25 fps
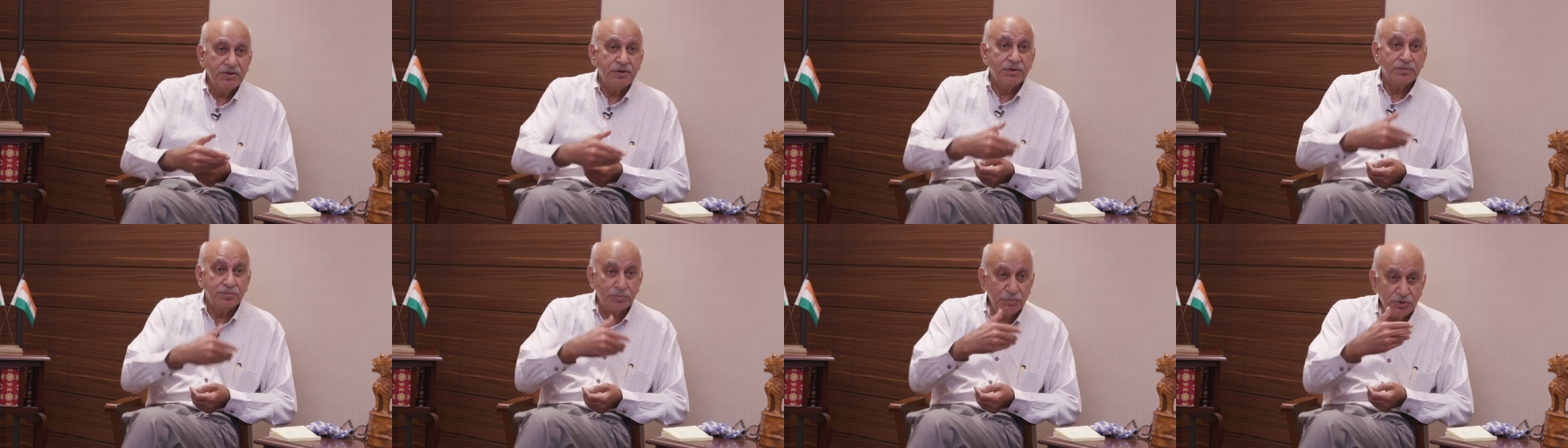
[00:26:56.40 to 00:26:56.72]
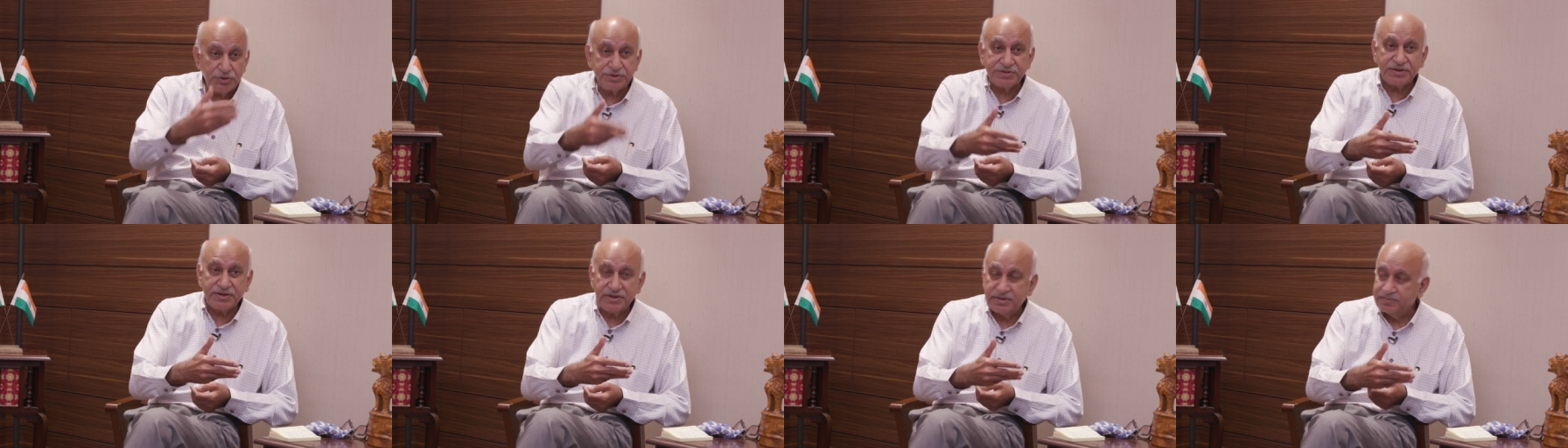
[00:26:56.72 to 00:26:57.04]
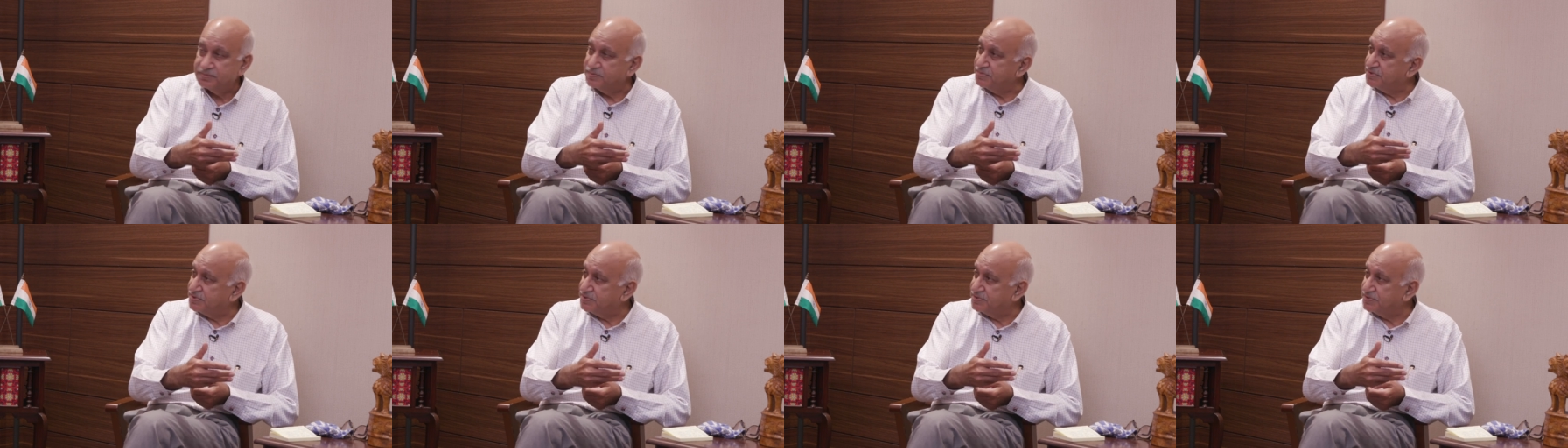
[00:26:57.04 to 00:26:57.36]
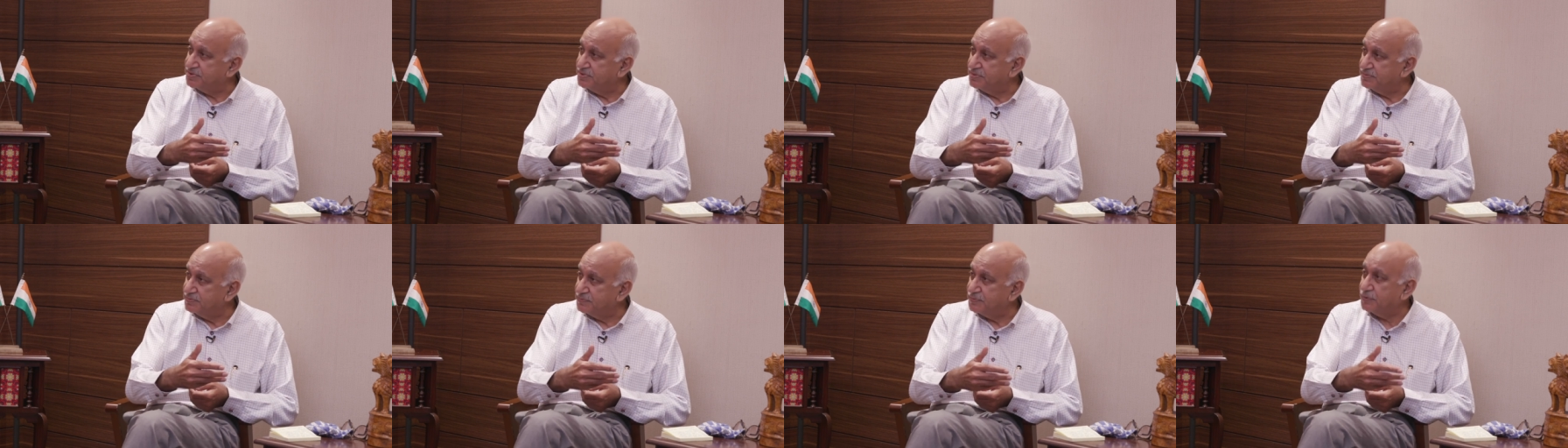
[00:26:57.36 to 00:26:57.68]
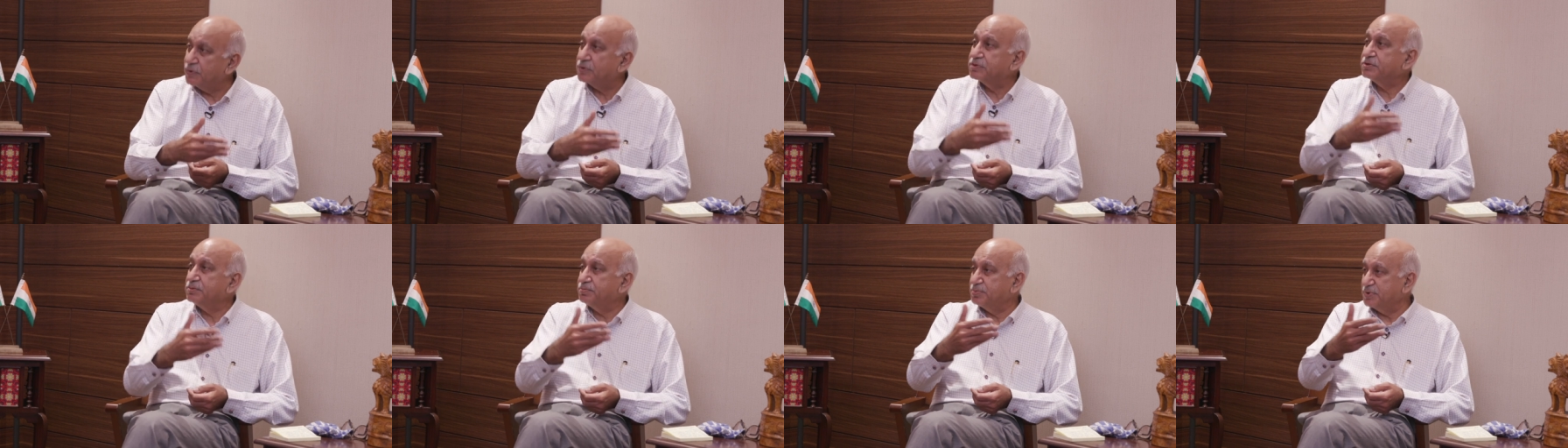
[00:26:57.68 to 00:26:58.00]
Muslims
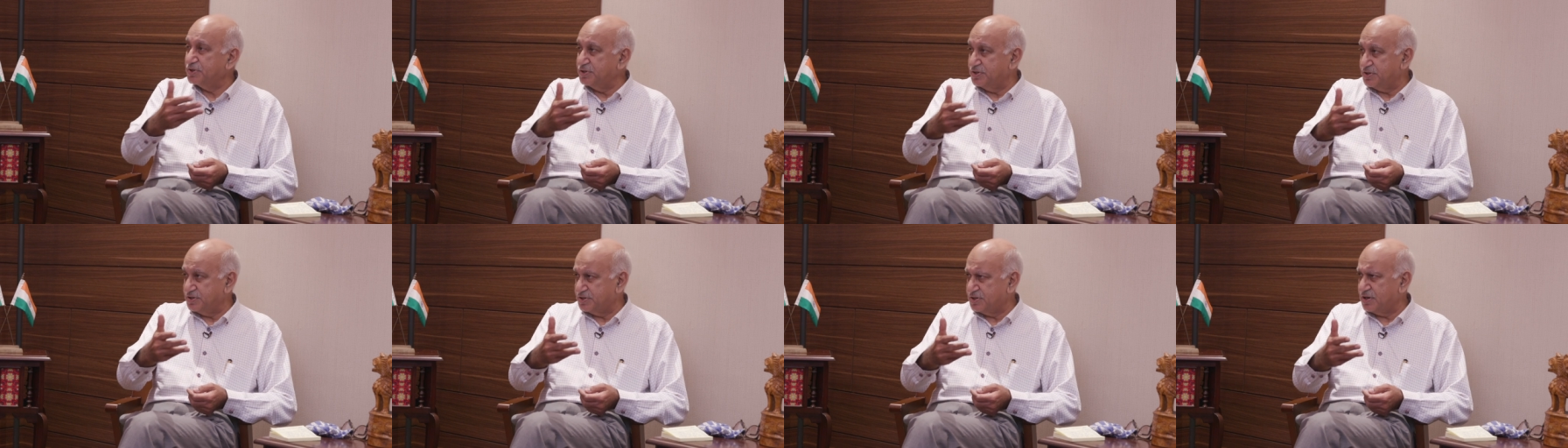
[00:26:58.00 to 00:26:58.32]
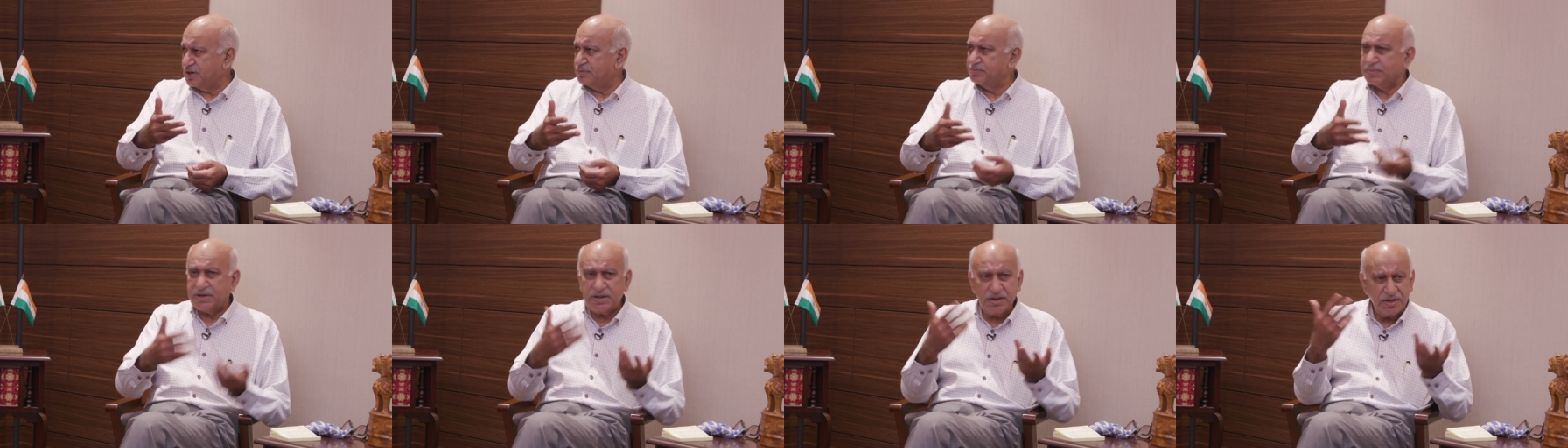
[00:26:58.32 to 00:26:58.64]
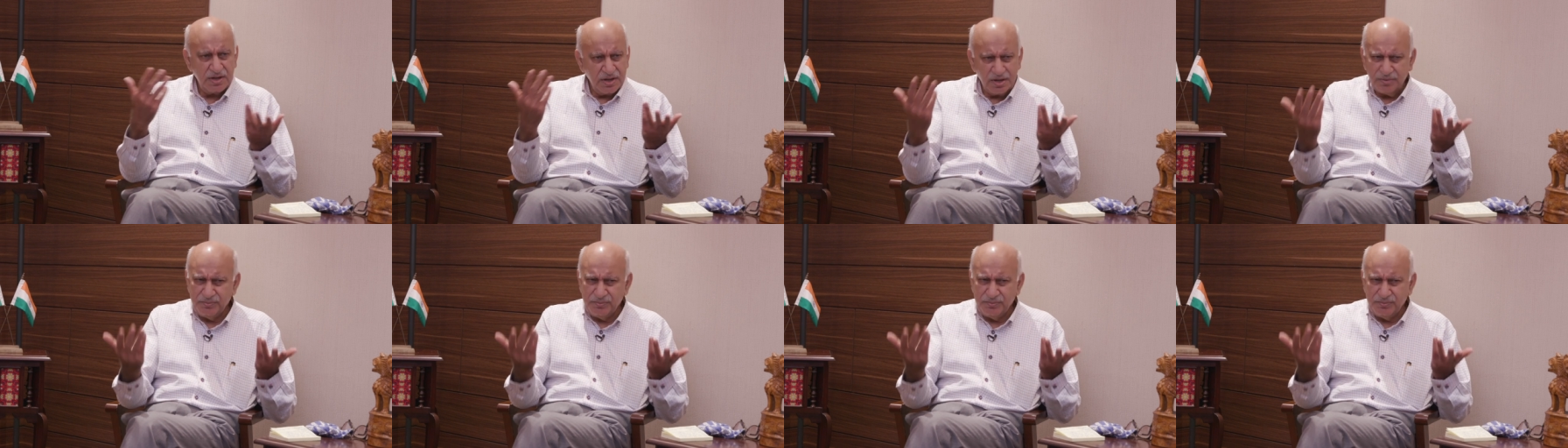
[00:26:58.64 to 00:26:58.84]
for the British army,